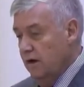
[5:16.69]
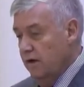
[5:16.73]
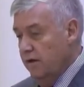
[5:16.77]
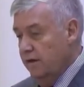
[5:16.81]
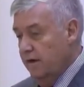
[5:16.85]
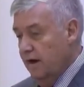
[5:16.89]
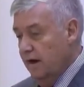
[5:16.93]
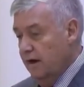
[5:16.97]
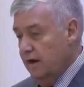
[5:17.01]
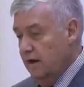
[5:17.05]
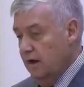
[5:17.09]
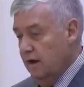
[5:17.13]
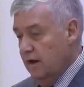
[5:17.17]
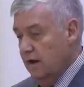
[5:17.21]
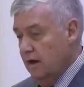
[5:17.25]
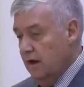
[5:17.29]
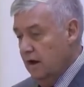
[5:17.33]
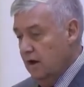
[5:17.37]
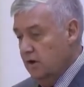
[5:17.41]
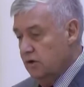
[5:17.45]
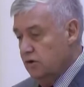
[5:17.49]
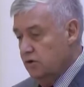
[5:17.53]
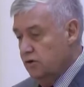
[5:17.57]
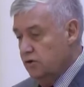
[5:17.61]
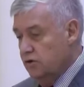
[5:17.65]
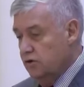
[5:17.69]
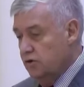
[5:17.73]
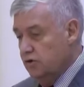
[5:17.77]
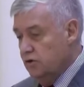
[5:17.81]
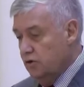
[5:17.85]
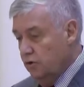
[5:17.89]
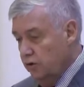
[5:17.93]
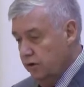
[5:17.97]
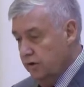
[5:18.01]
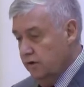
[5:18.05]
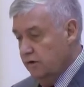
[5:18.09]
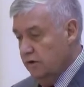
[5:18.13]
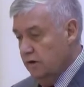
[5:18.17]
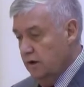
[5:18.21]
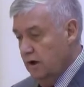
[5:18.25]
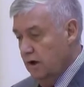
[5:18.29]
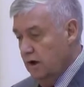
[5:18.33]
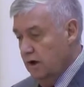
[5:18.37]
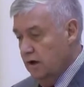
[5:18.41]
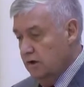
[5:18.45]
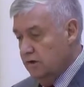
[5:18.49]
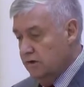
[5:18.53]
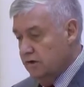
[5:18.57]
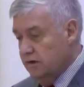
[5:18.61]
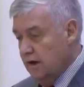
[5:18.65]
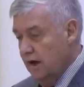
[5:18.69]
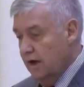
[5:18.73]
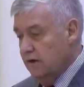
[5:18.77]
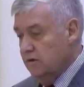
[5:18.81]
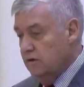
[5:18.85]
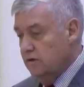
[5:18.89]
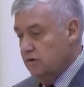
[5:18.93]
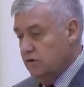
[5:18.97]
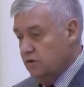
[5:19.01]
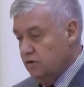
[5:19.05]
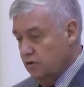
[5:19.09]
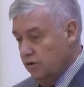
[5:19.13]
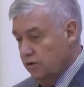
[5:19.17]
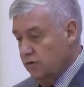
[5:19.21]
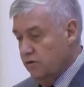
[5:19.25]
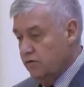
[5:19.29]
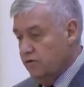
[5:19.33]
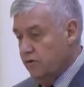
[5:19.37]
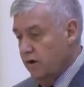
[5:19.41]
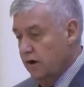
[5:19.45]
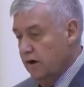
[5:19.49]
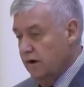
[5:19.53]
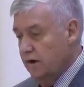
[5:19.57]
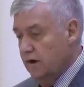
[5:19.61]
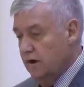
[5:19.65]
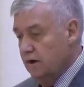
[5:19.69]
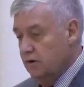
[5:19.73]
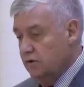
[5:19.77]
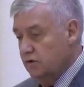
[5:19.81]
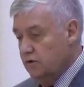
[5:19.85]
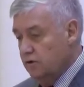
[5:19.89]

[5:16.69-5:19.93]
then joint standards, joint training,